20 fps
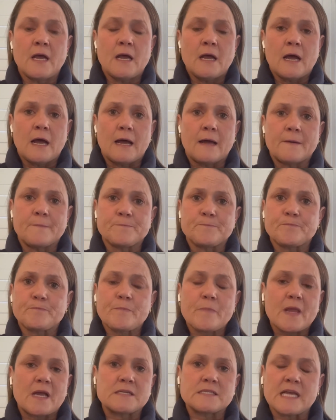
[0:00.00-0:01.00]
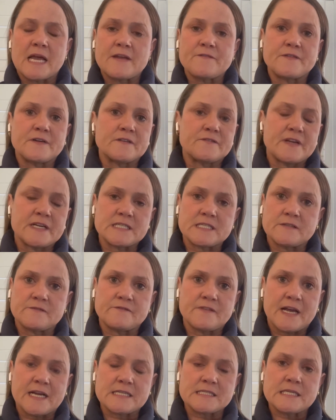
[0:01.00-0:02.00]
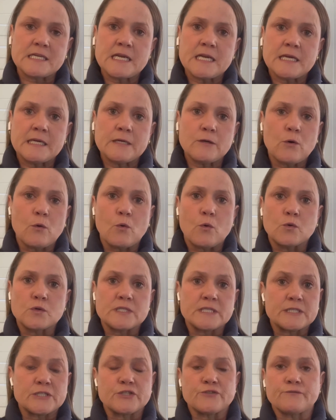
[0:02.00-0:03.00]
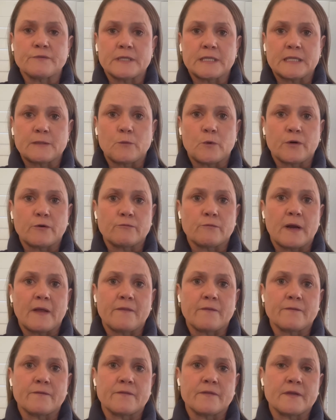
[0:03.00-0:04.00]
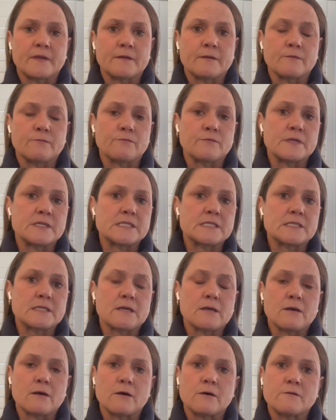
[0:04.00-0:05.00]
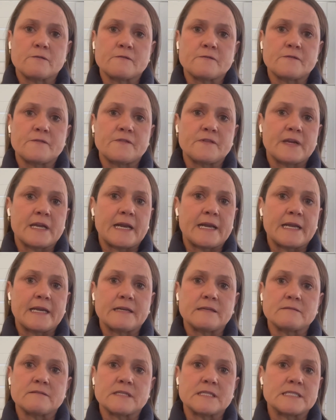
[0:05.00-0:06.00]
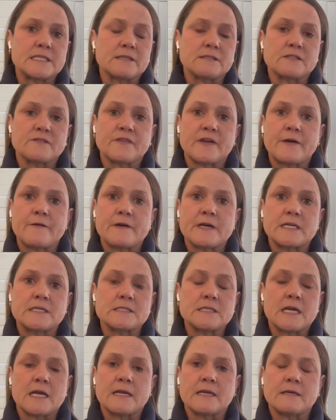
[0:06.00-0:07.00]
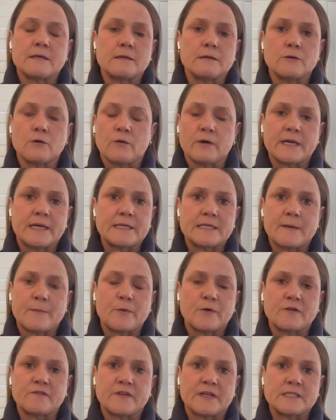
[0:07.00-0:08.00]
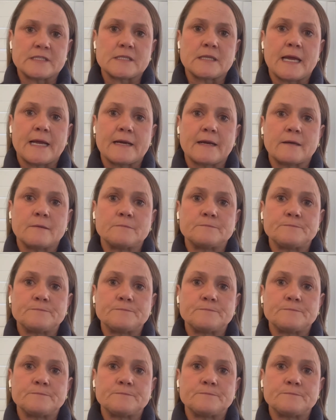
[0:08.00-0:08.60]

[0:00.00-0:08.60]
a safe and effective vaccine, or did you really want to run the risk of getting the Delta variant and not end up on a ventilator?